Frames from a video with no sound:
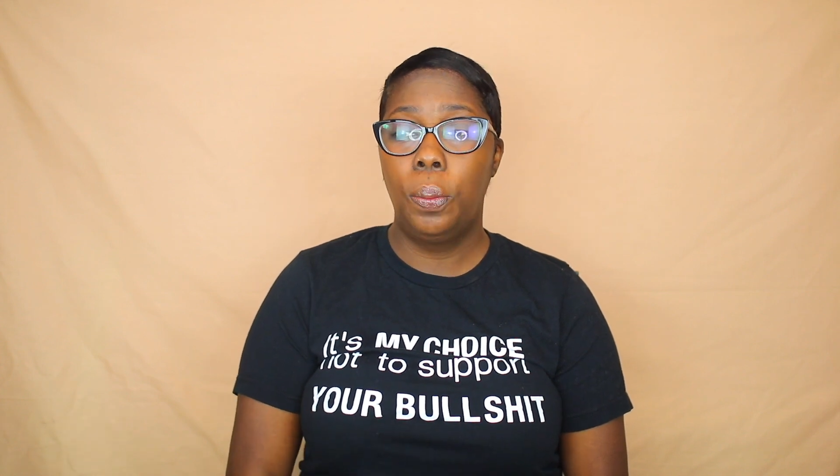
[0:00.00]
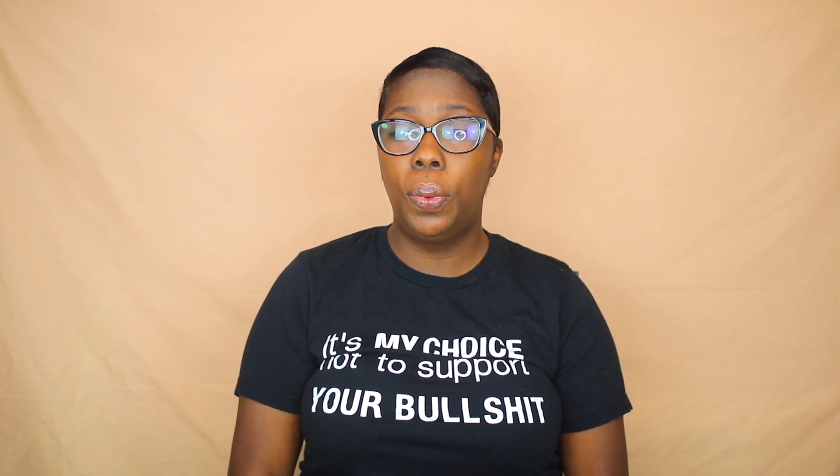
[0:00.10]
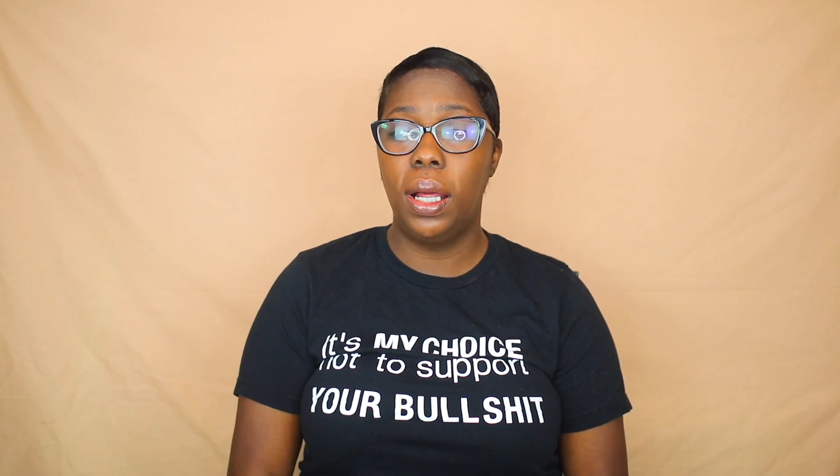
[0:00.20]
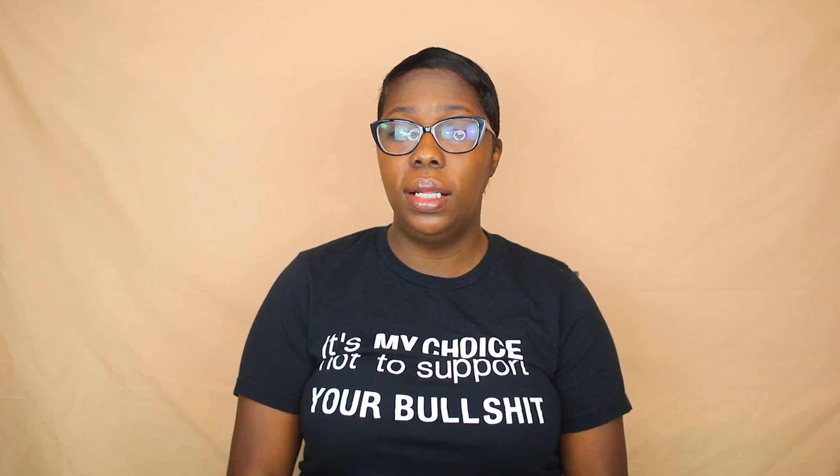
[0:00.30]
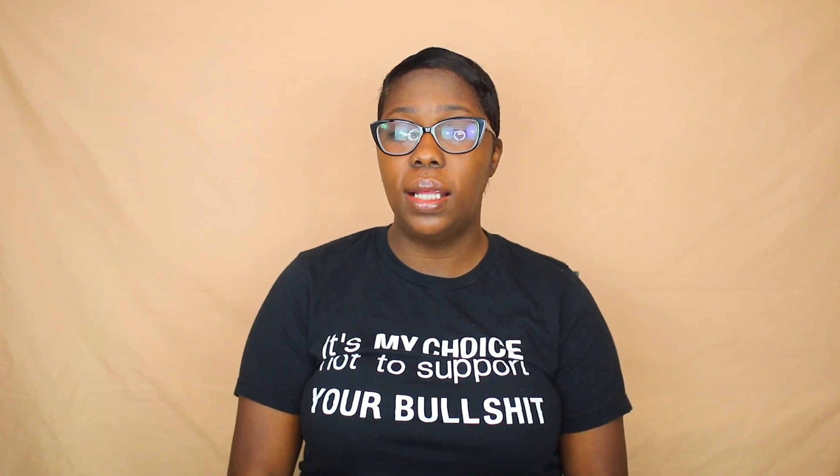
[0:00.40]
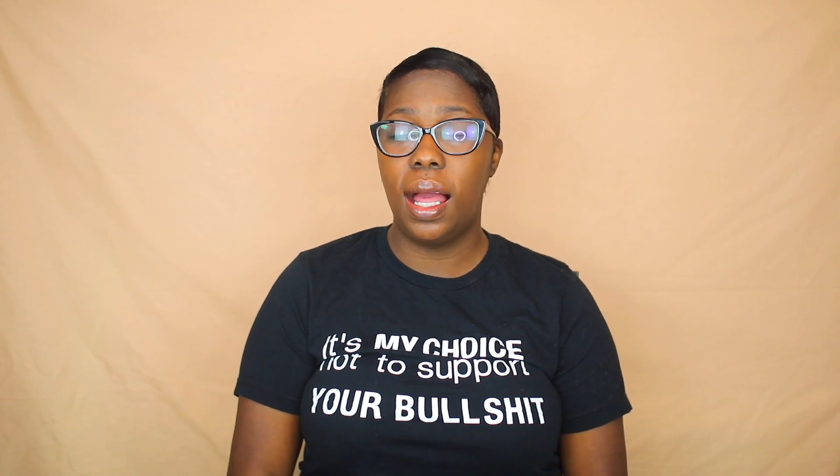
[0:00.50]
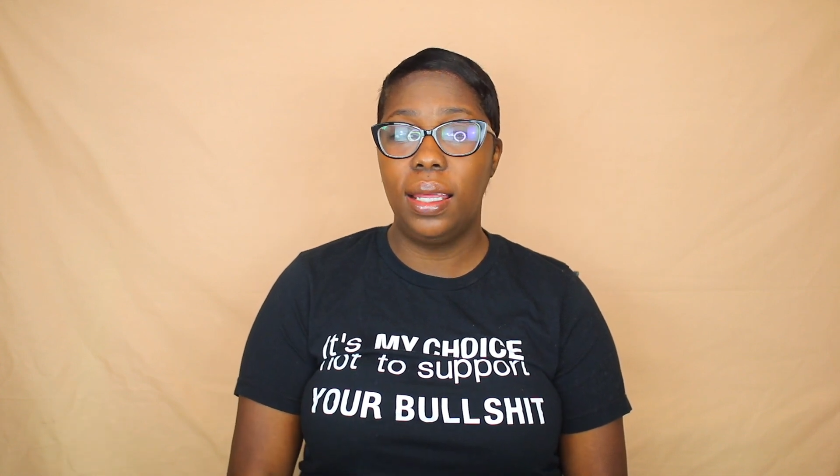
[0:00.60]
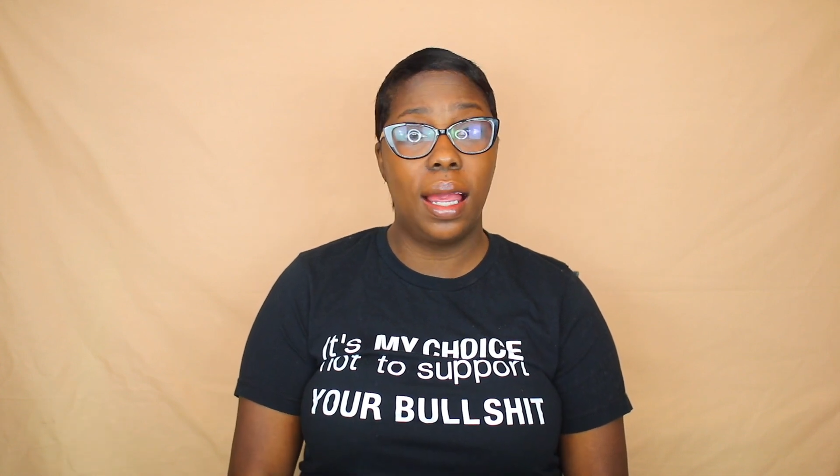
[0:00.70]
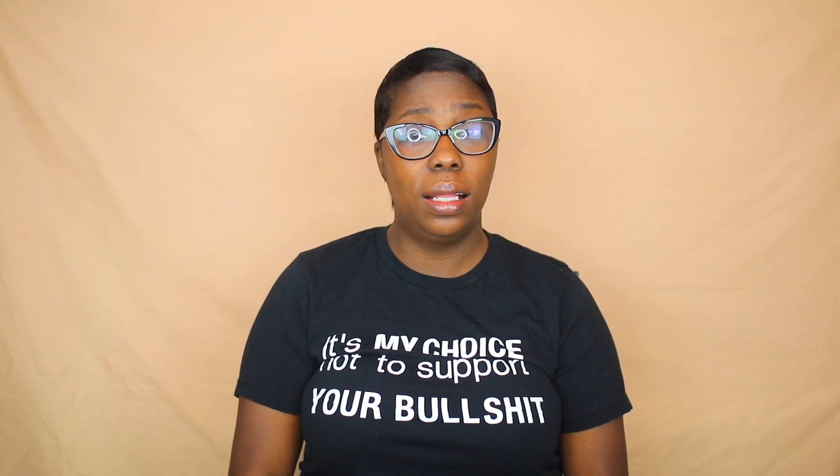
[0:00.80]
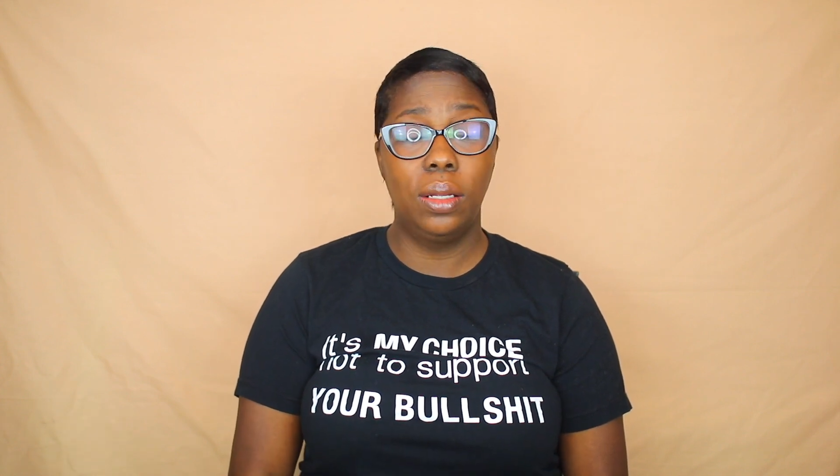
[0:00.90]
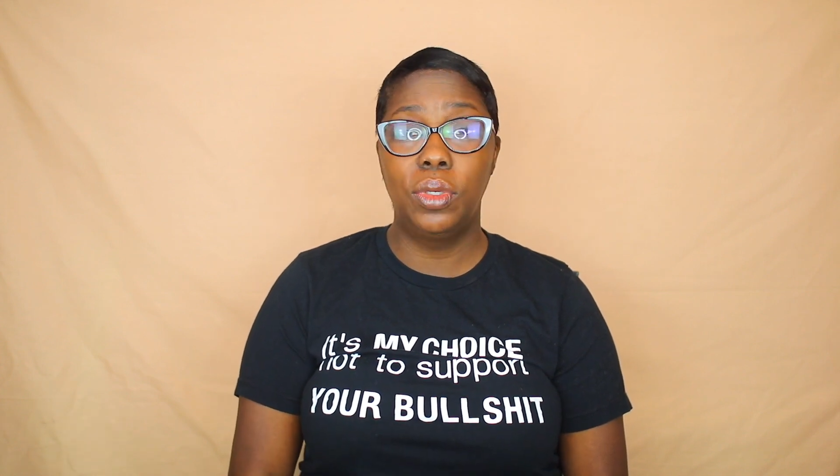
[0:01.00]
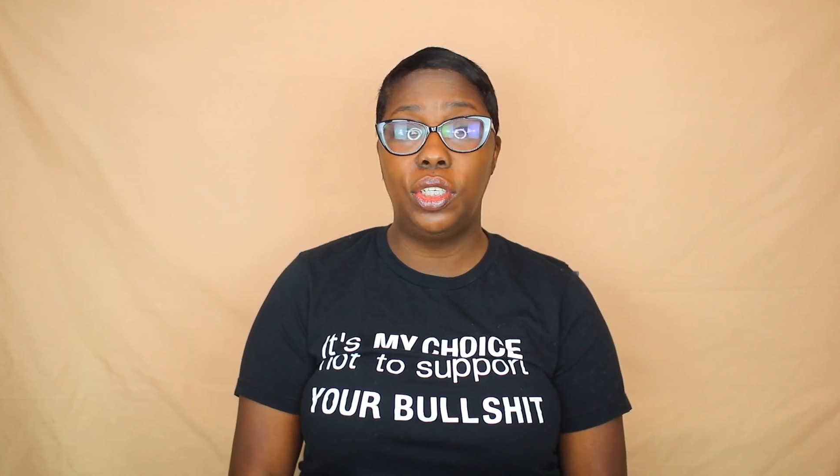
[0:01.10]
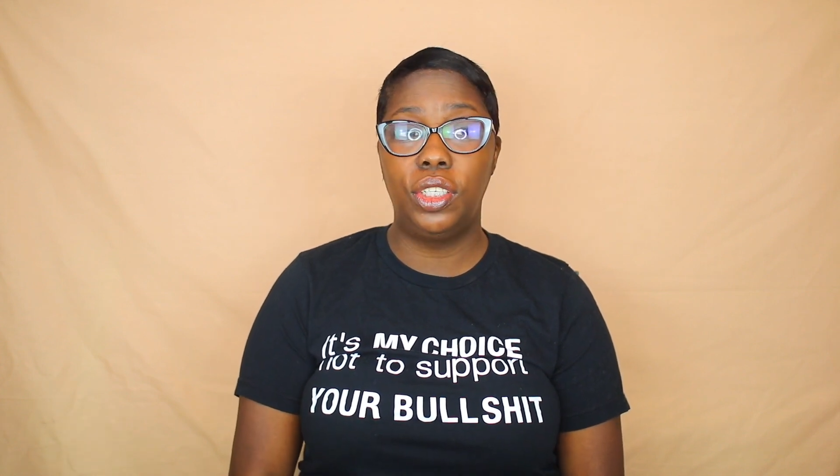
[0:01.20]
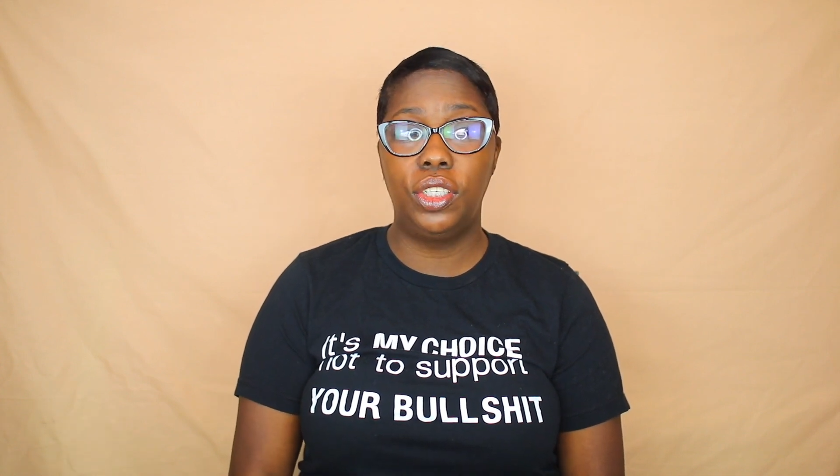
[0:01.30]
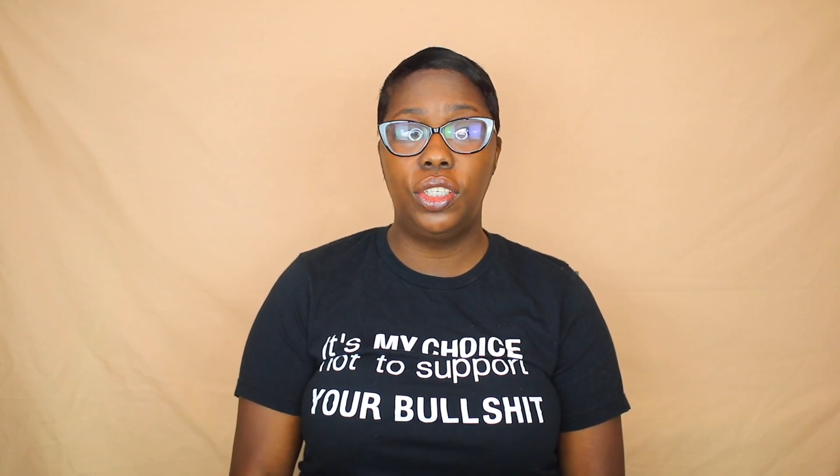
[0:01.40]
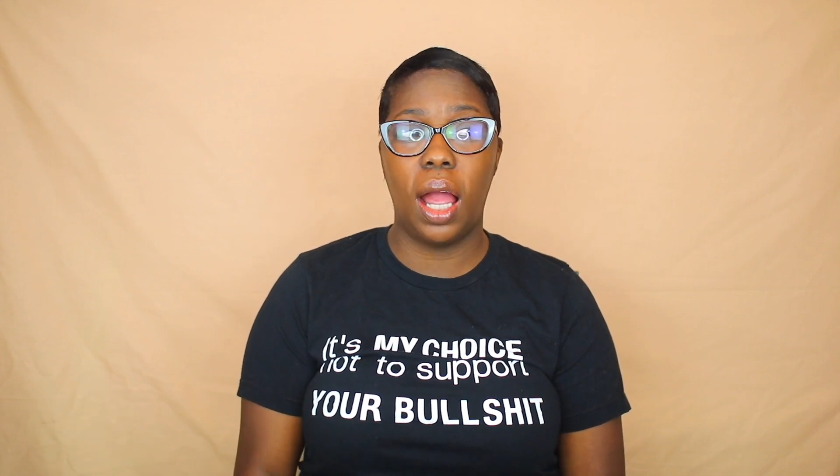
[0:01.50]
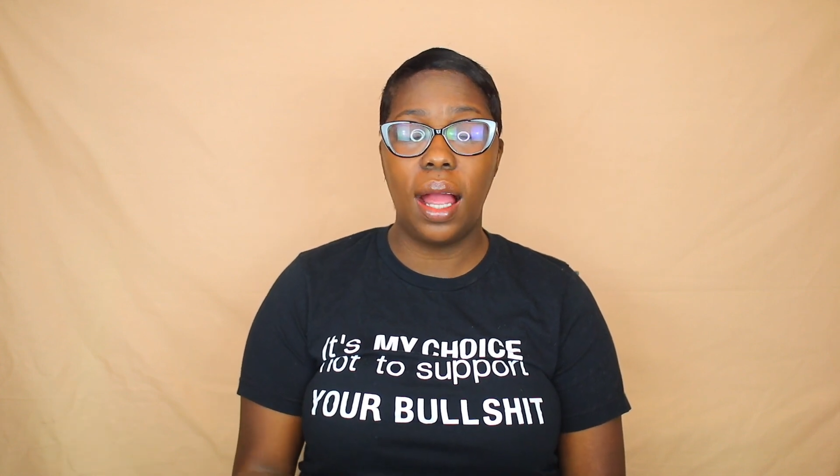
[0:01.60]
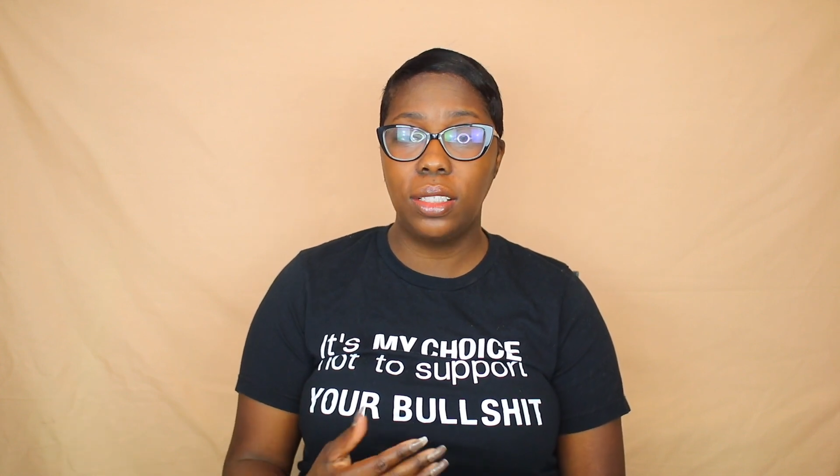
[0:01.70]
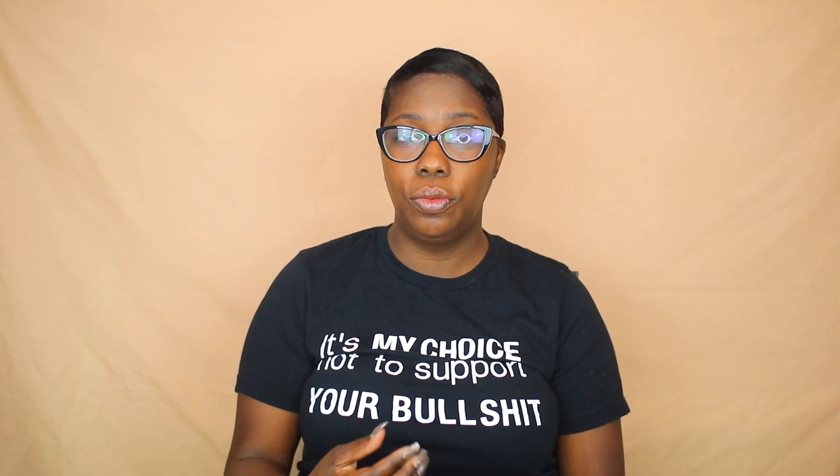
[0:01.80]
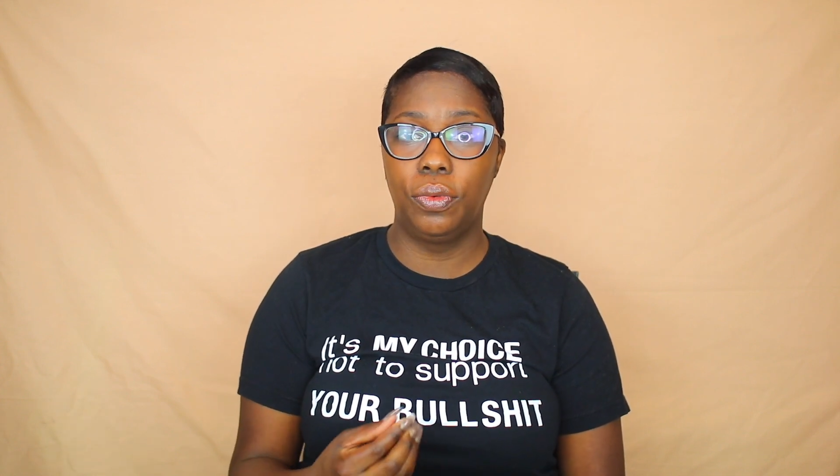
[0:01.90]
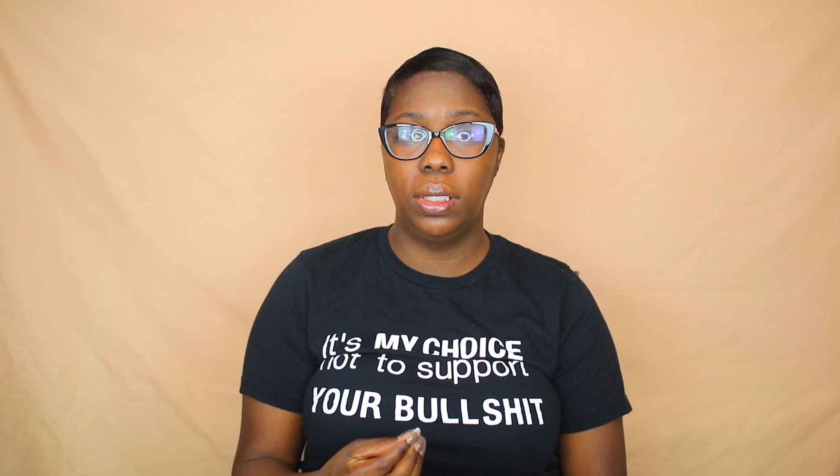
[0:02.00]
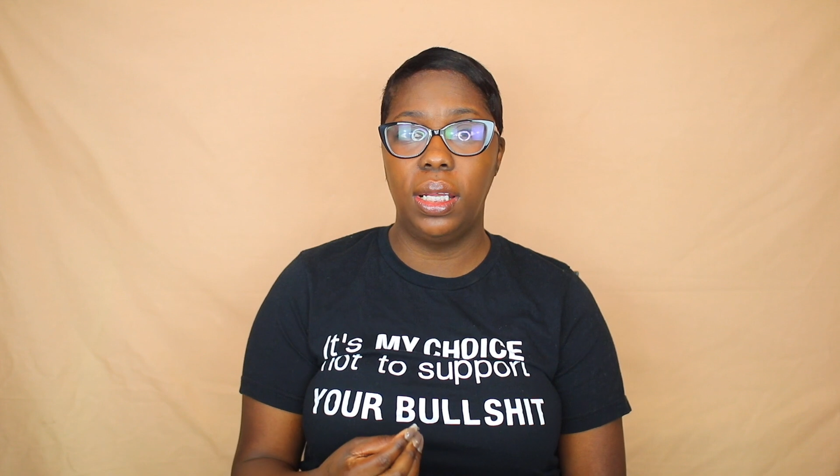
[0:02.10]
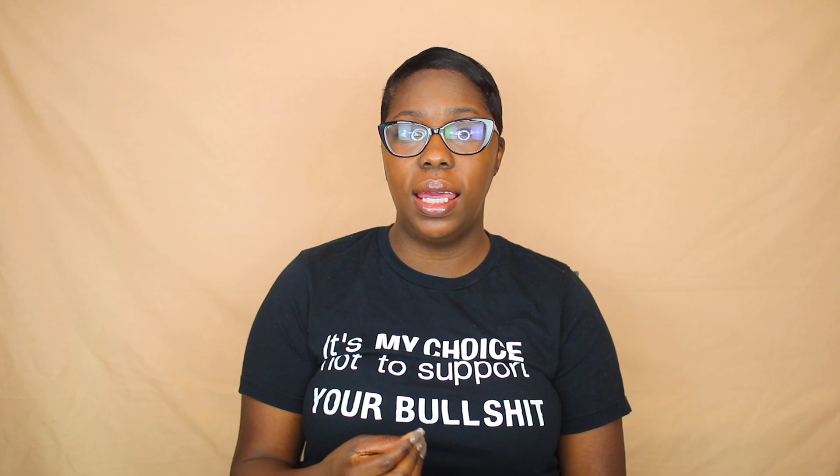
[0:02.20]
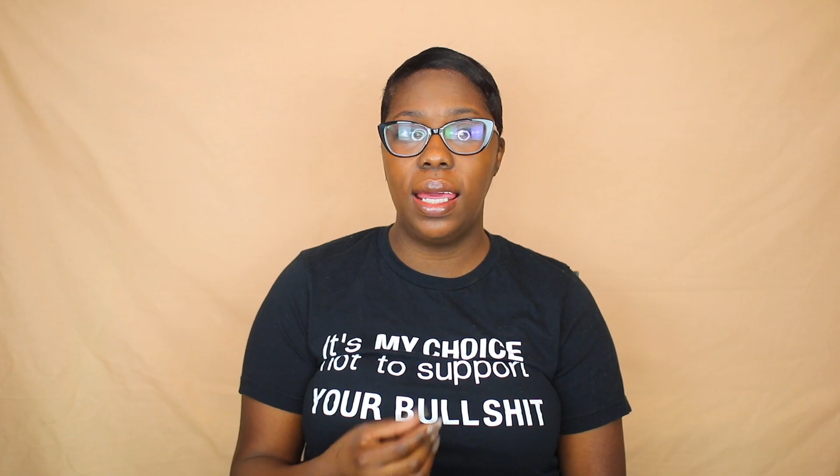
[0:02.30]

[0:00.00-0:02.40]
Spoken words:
But Iyanla was shocked, really,